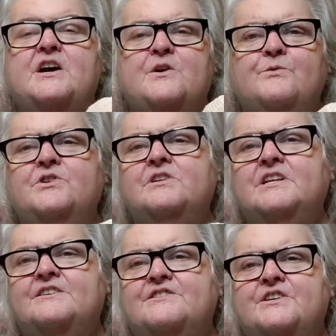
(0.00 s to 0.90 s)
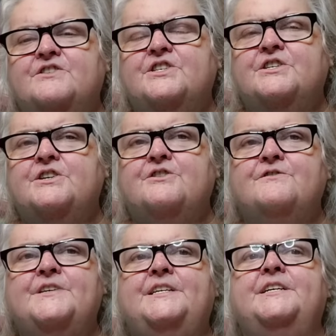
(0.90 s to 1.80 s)
We're going to list those in another
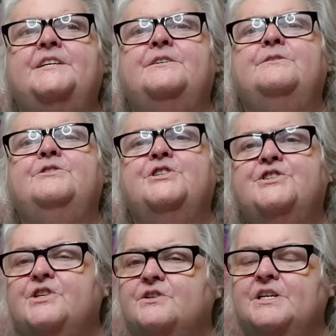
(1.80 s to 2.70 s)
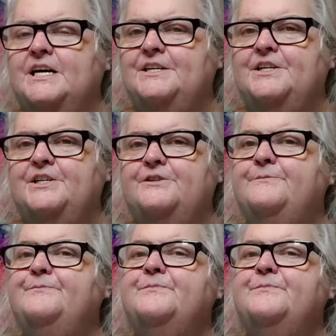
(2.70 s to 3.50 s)
video just so that I know.